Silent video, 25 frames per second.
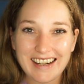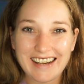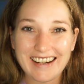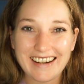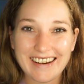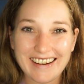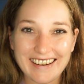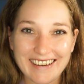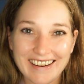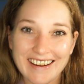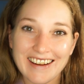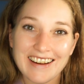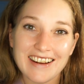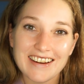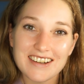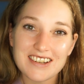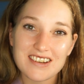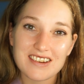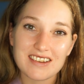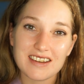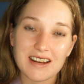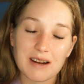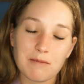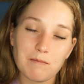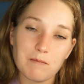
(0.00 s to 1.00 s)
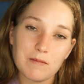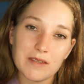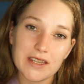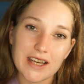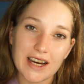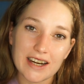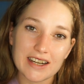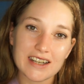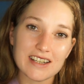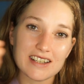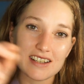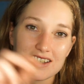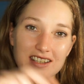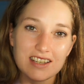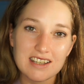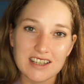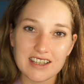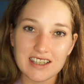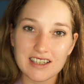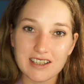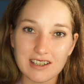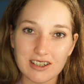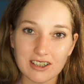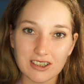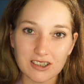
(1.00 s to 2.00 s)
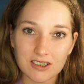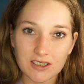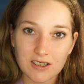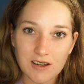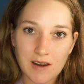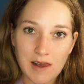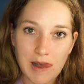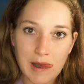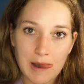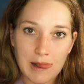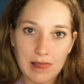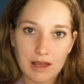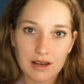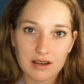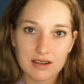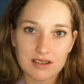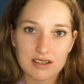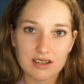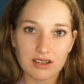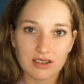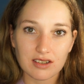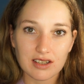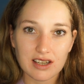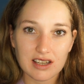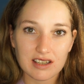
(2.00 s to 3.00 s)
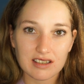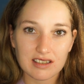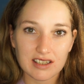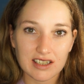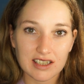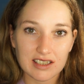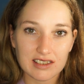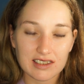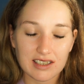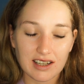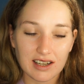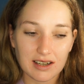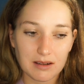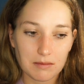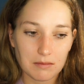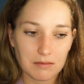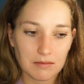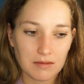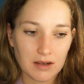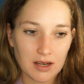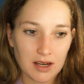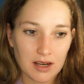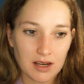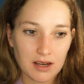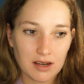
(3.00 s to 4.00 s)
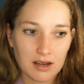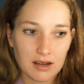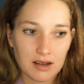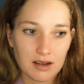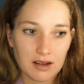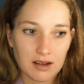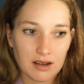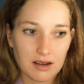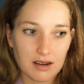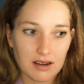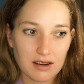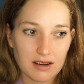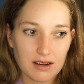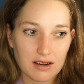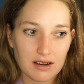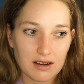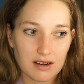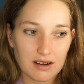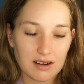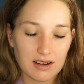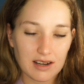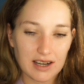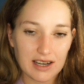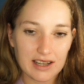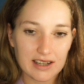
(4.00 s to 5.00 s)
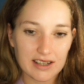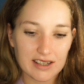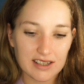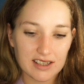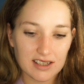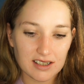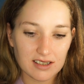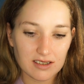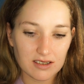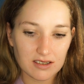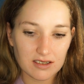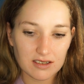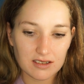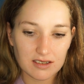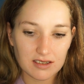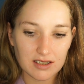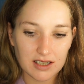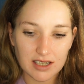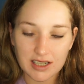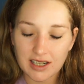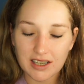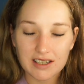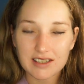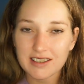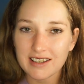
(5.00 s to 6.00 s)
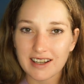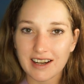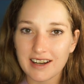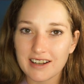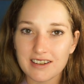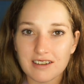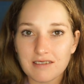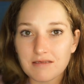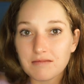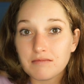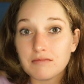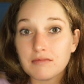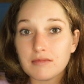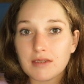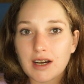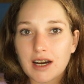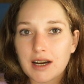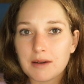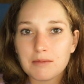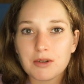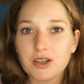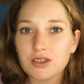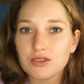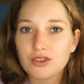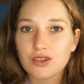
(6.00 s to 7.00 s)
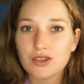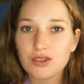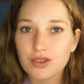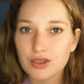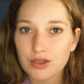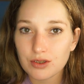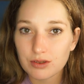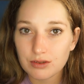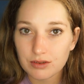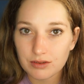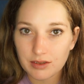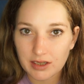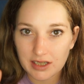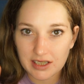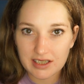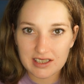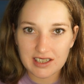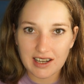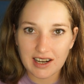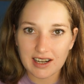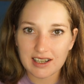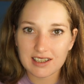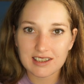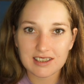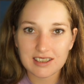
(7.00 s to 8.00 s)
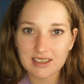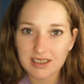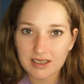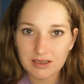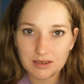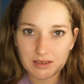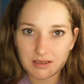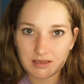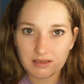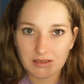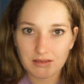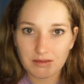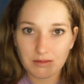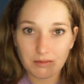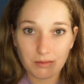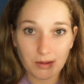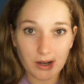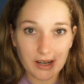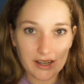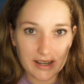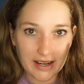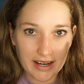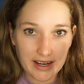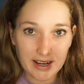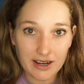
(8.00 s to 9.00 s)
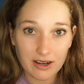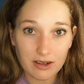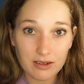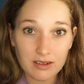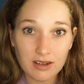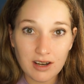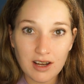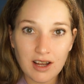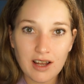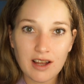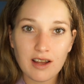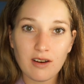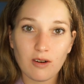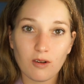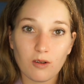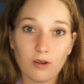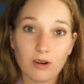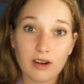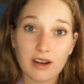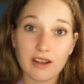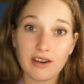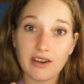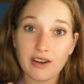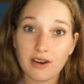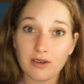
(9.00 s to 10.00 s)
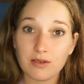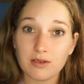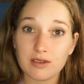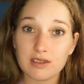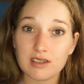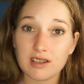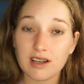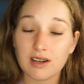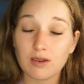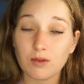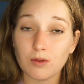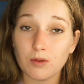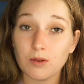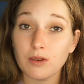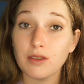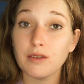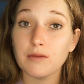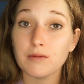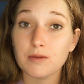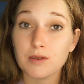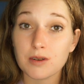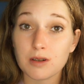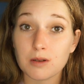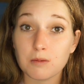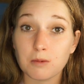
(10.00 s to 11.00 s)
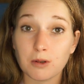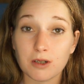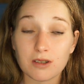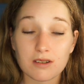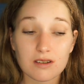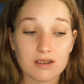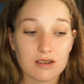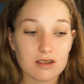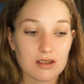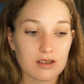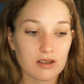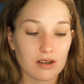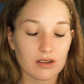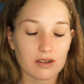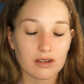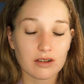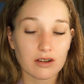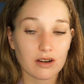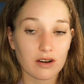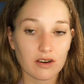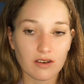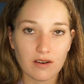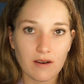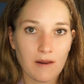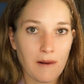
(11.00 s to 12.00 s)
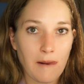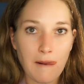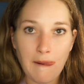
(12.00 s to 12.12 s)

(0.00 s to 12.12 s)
to them that is ego. So they think that, like, I'm not too sure exactly why, how. All I know is that all the responses are not